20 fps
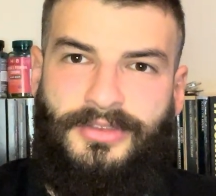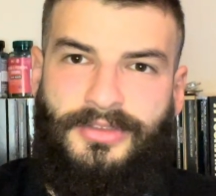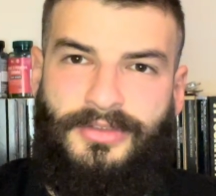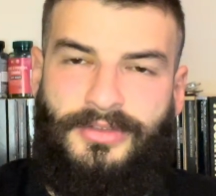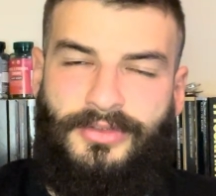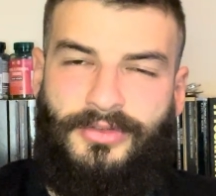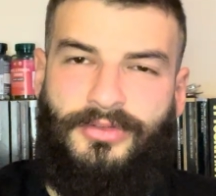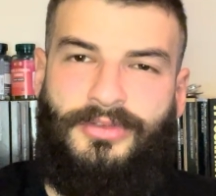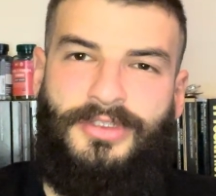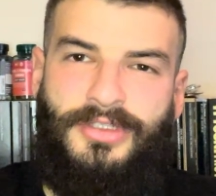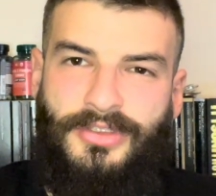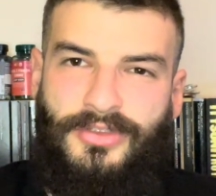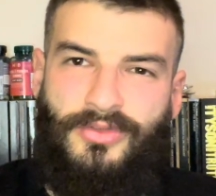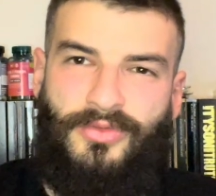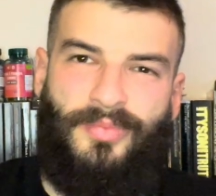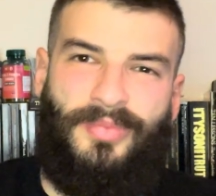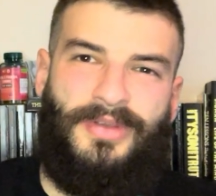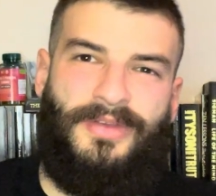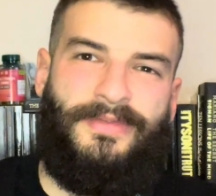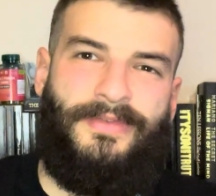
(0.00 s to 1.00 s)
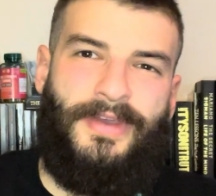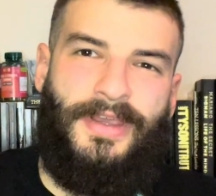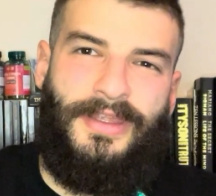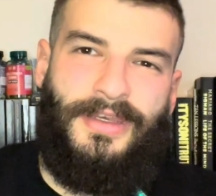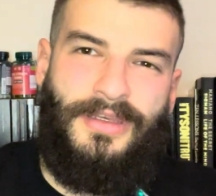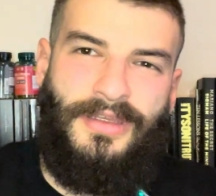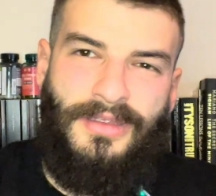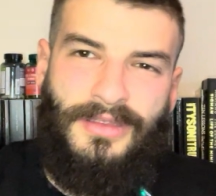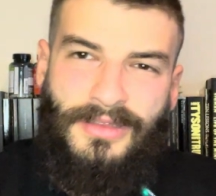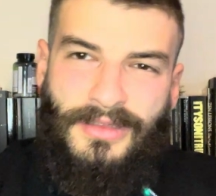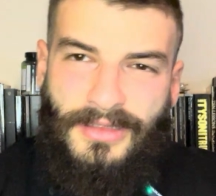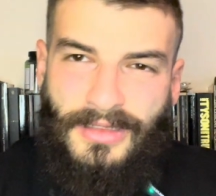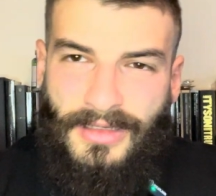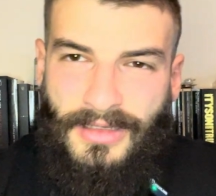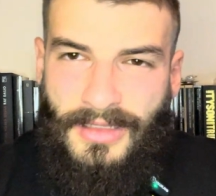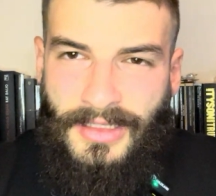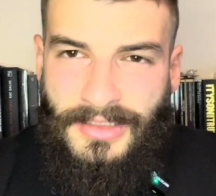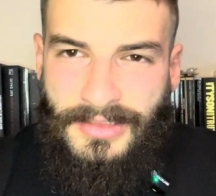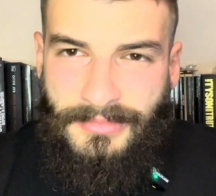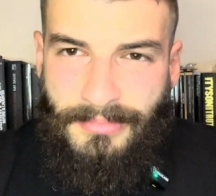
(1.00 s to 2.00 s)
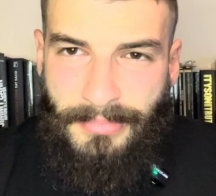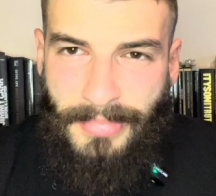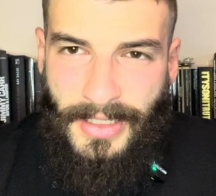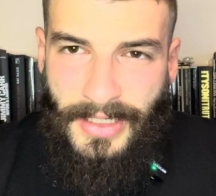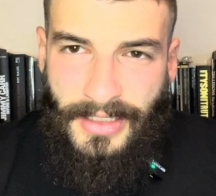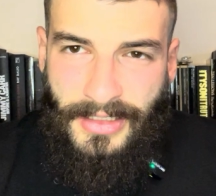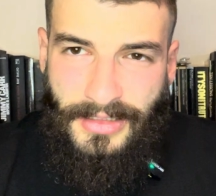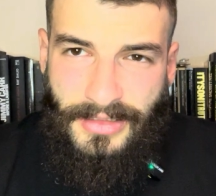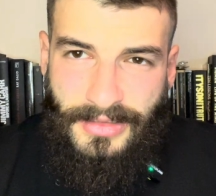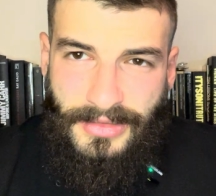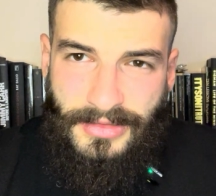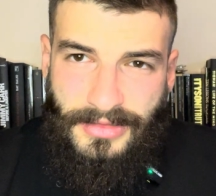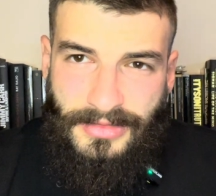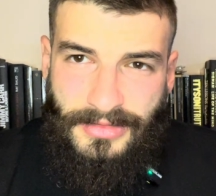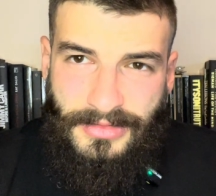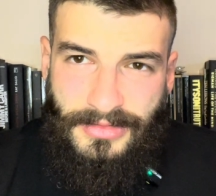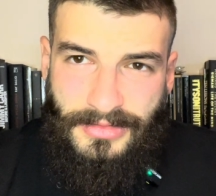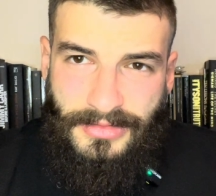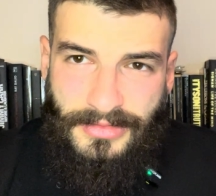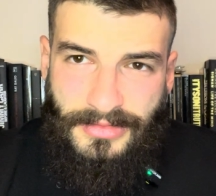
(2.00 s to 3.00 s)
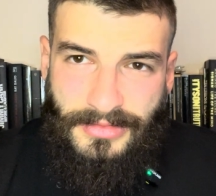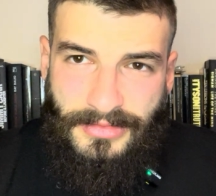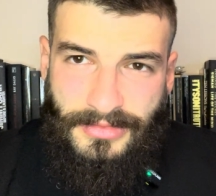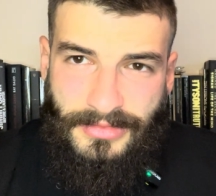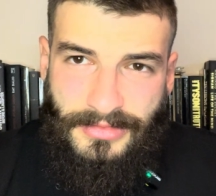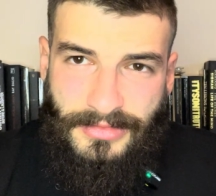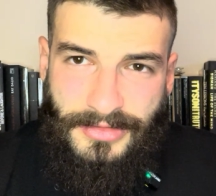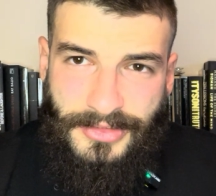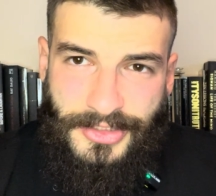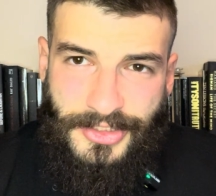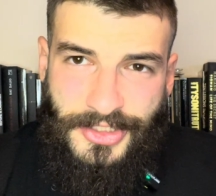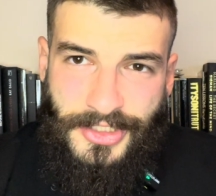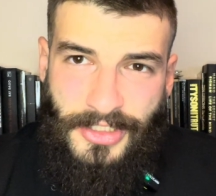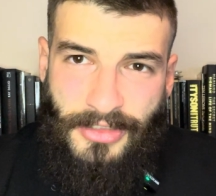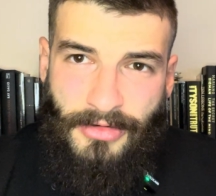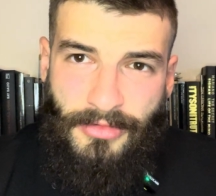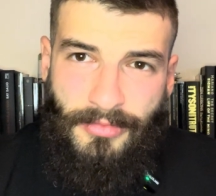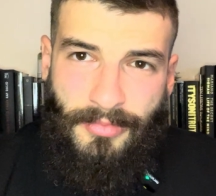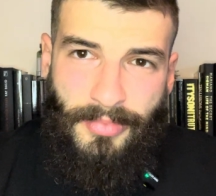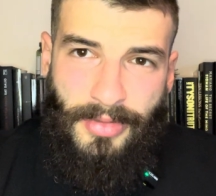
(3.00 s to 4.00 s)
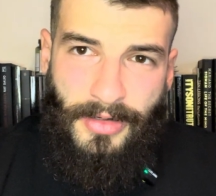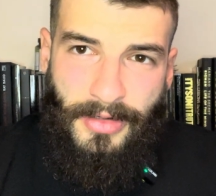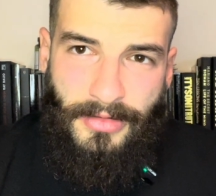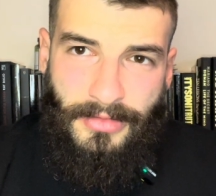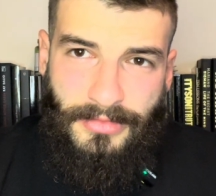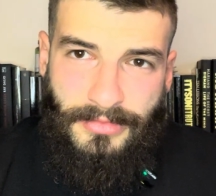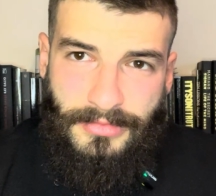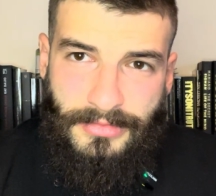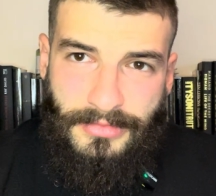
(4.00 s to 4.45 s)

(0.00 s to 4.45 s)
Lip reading: You need to be very laid back, chill, bro.